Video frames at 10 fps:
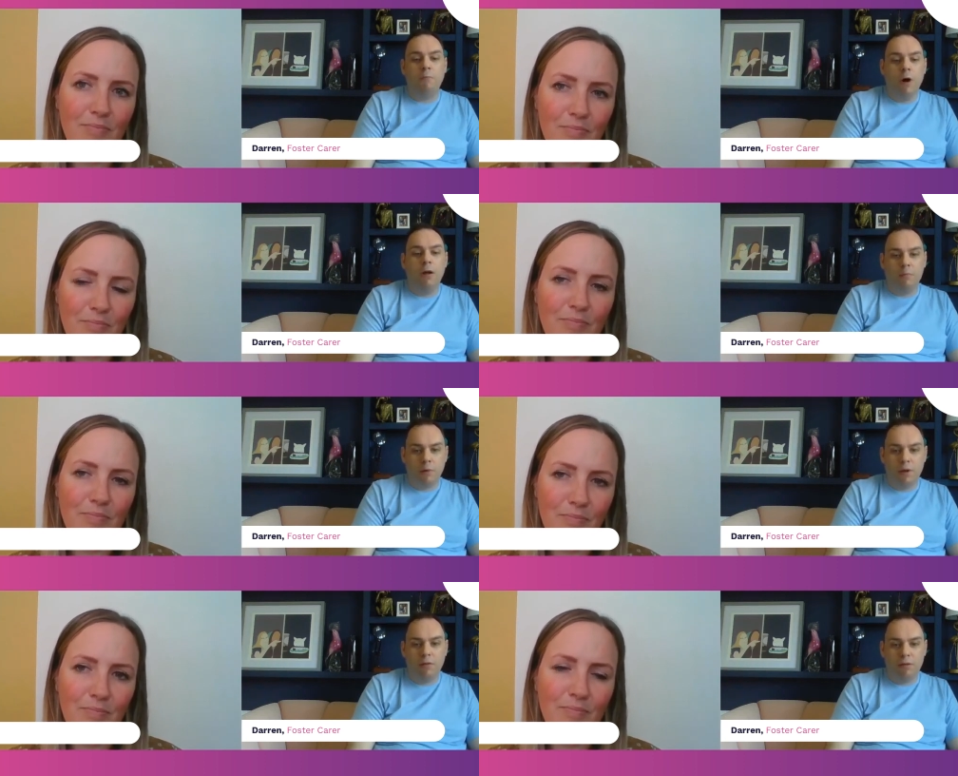Speaker 1: that
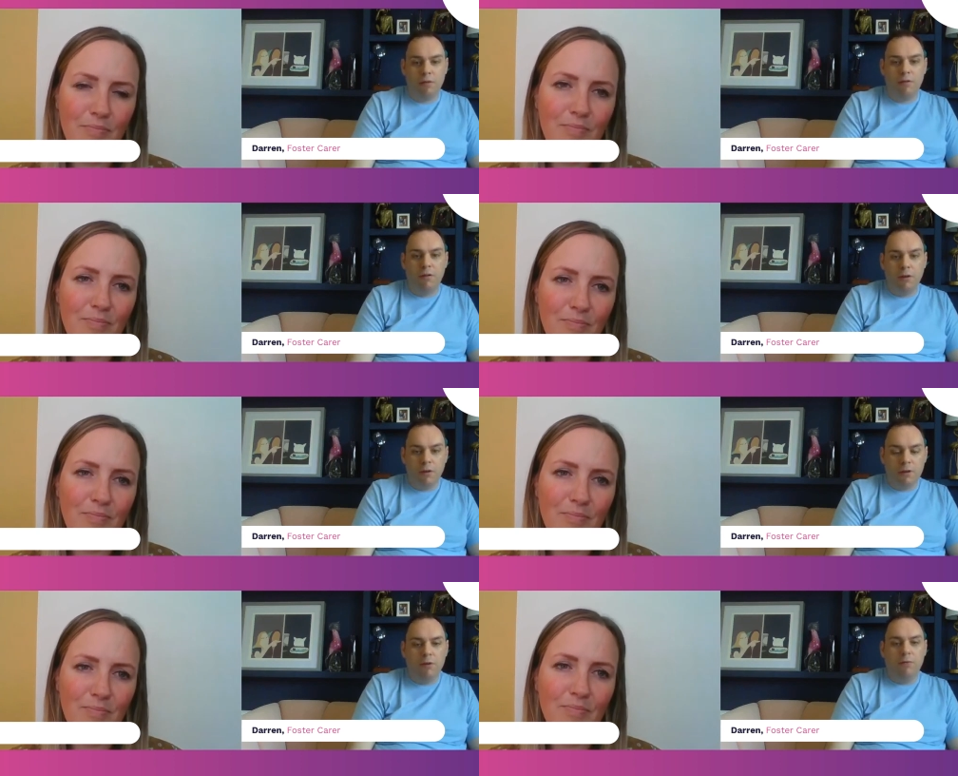one
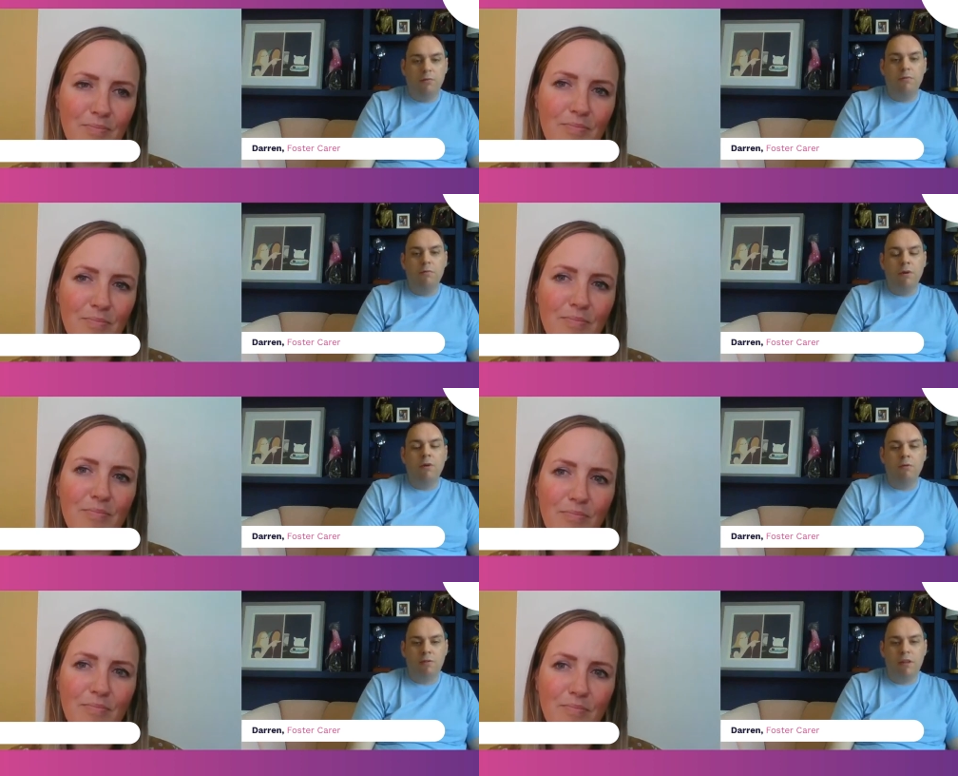person who
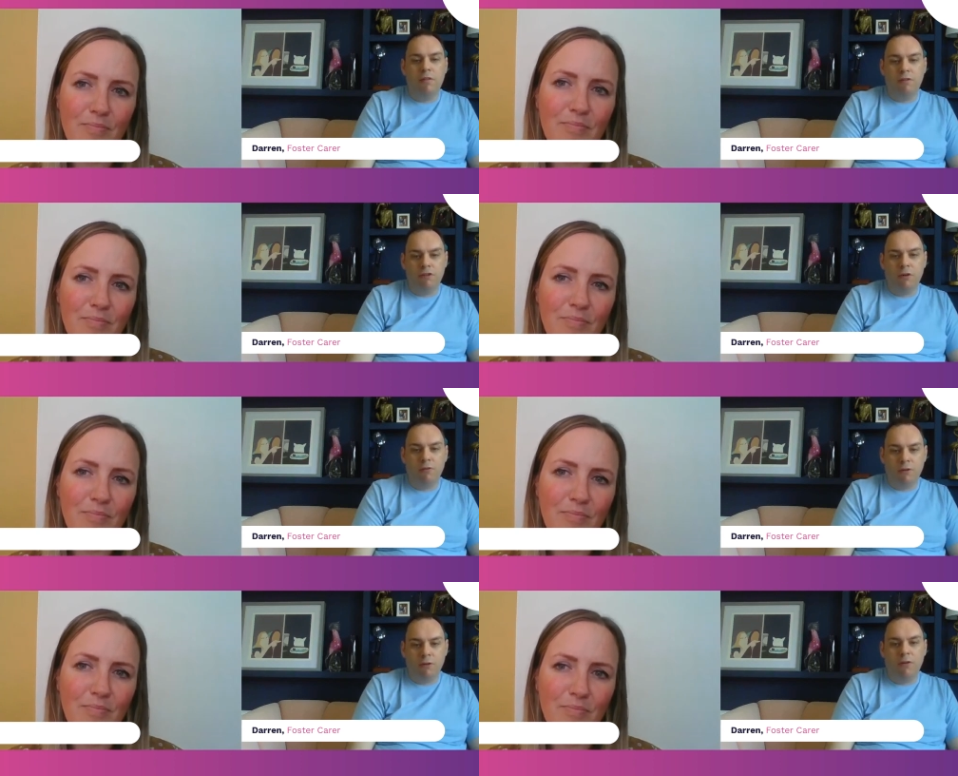who sees the
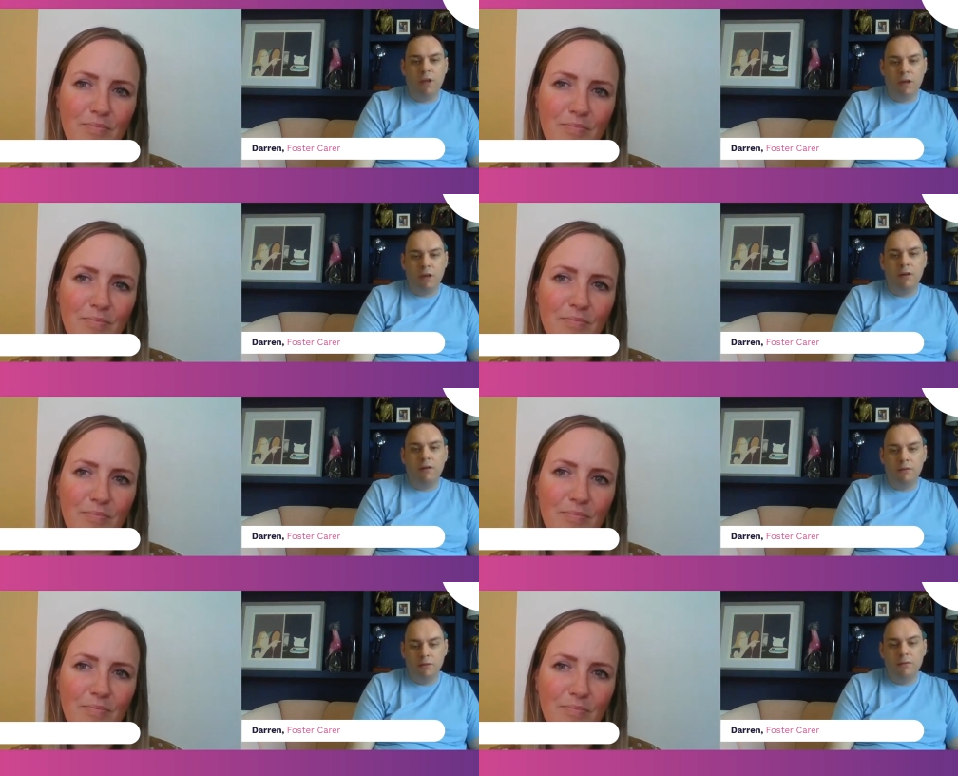child for who they
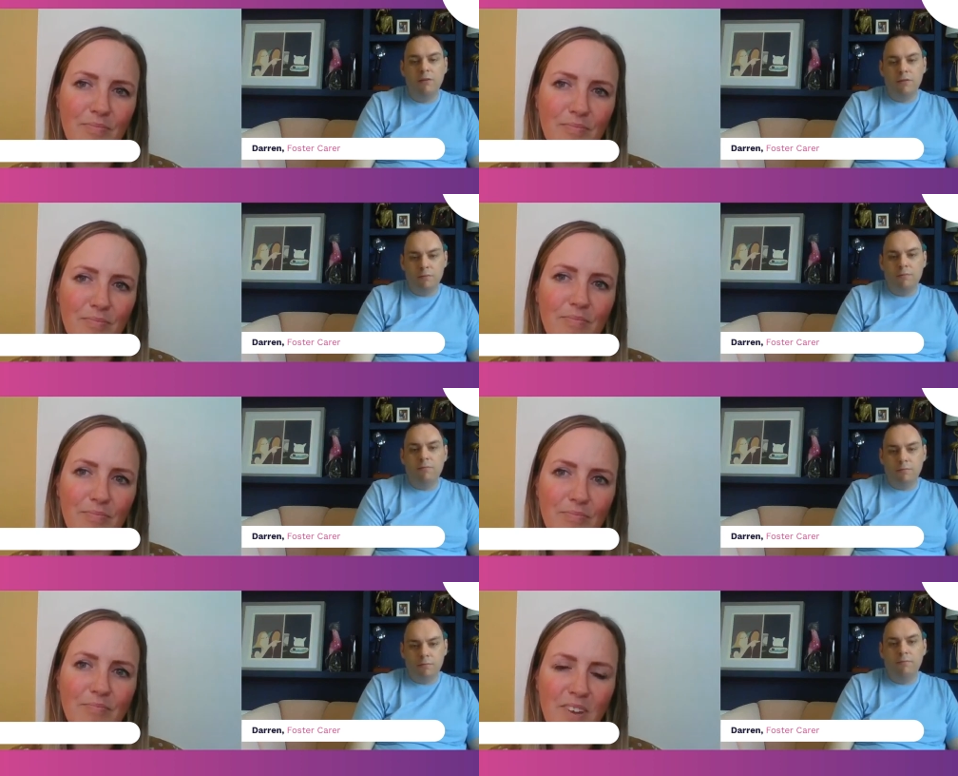are.
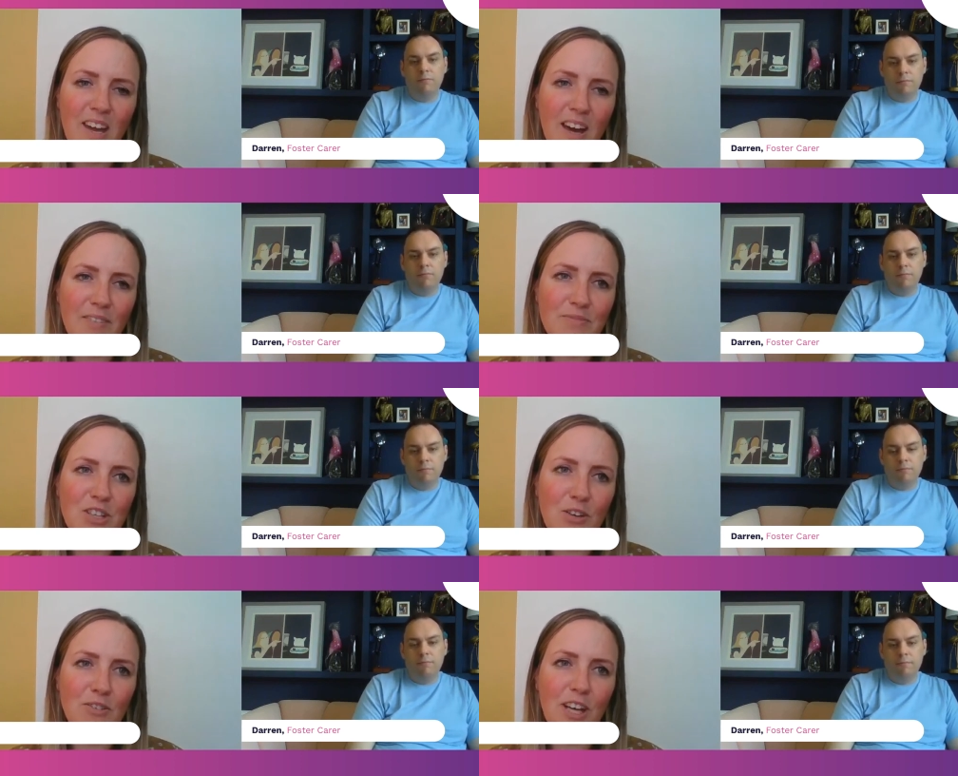
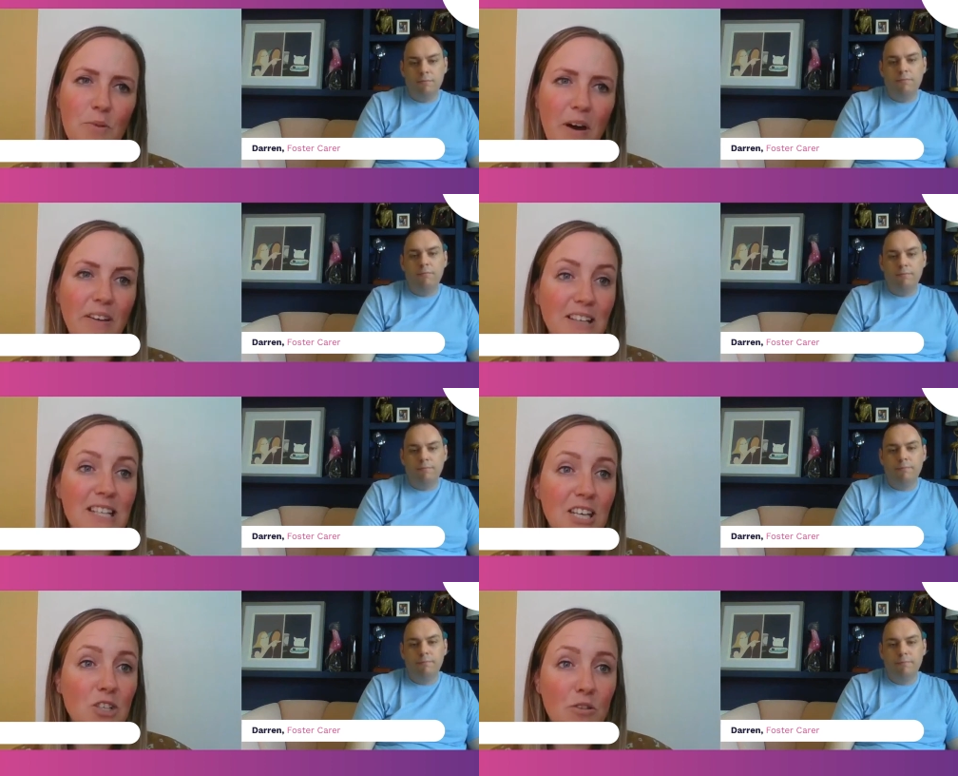
Speaker 2: Yeah. So you think
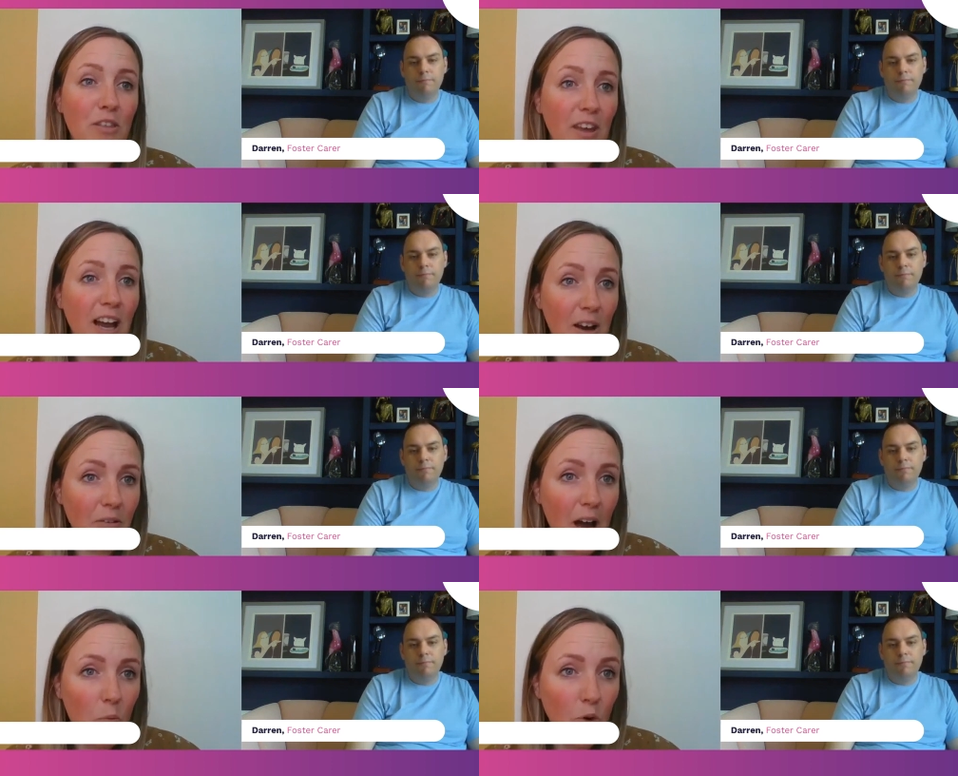about that teacher and
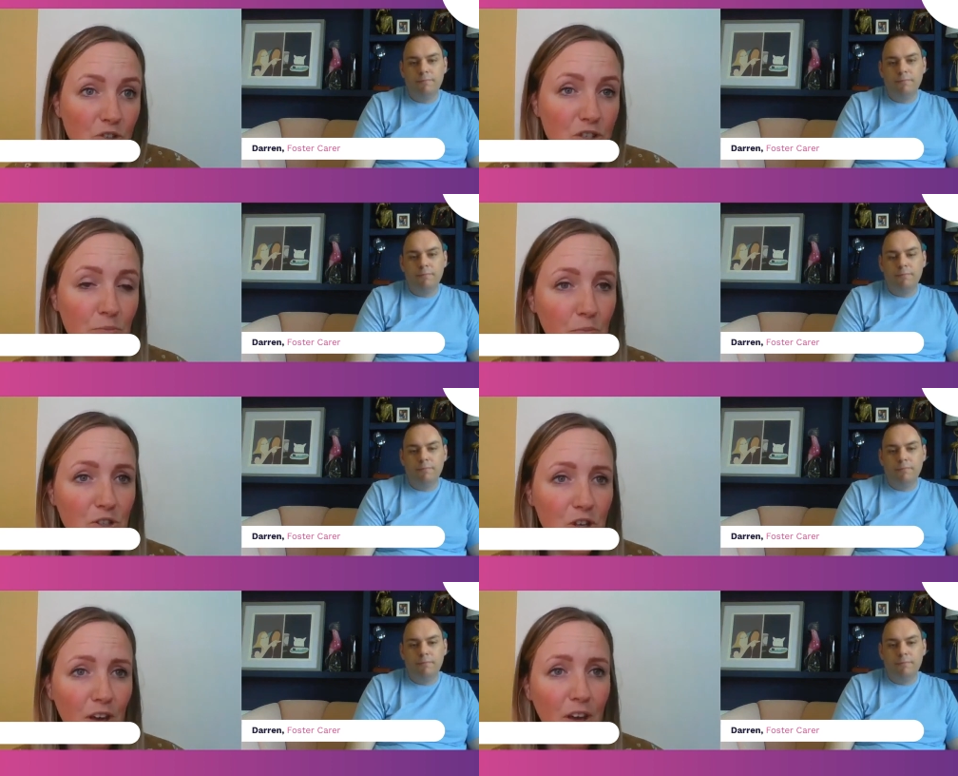think, I, I want
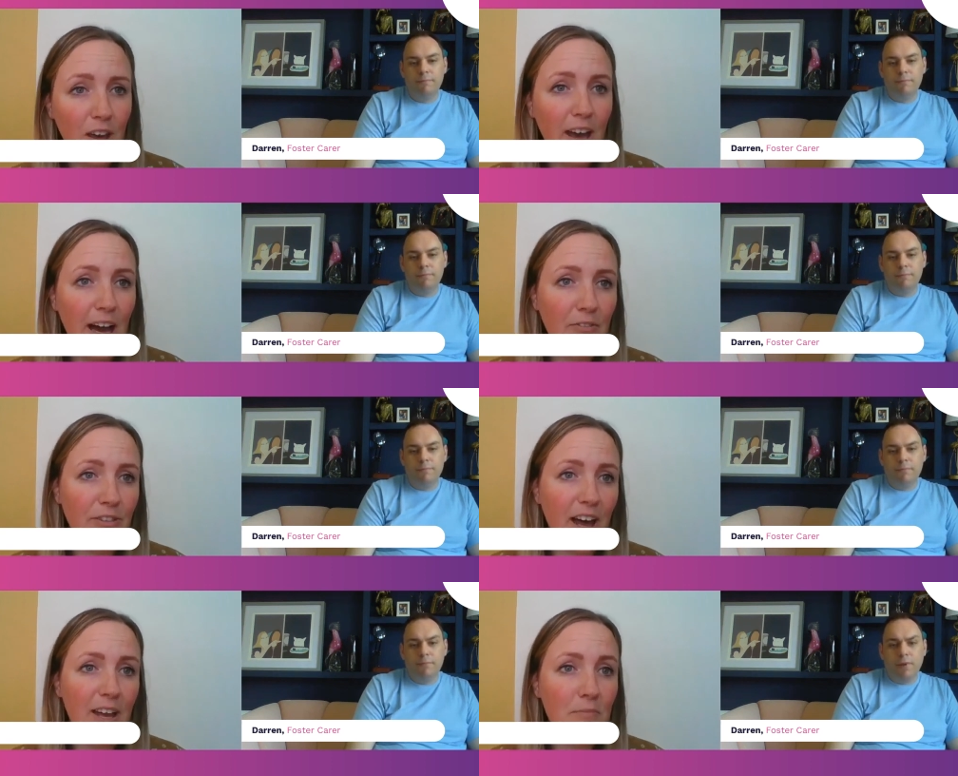to to
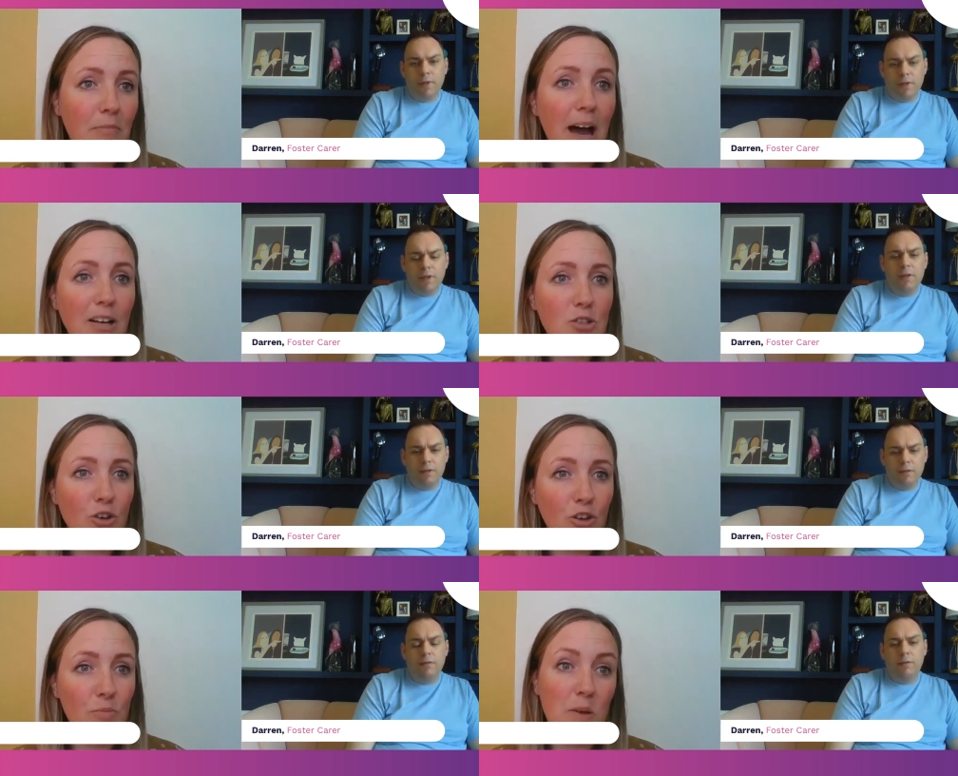have that
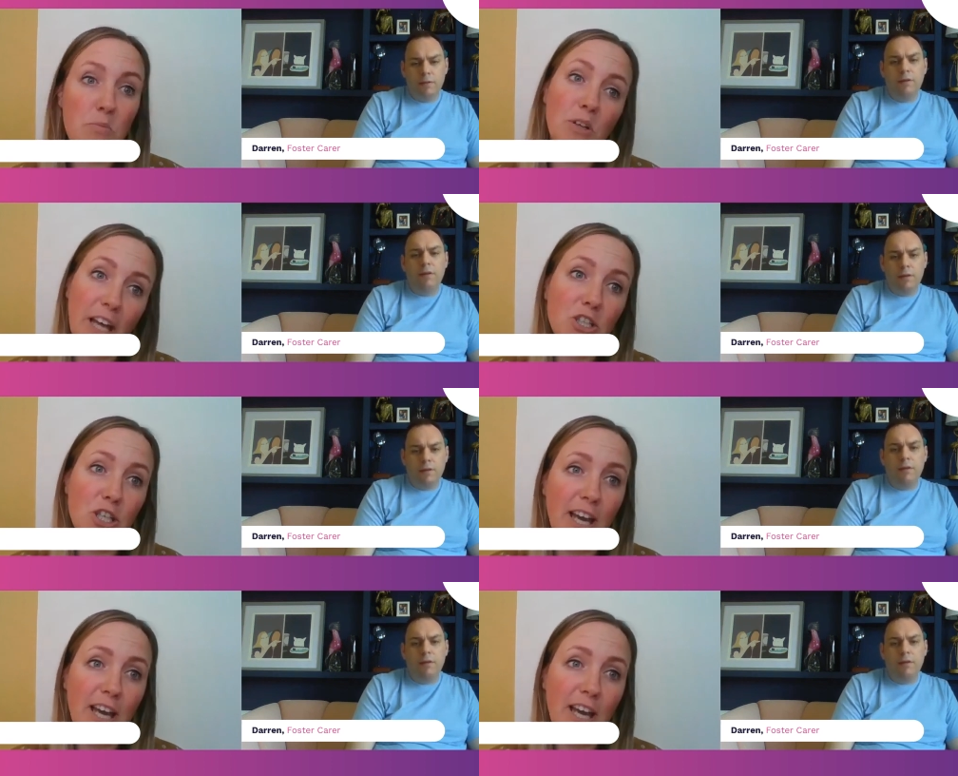impact on other people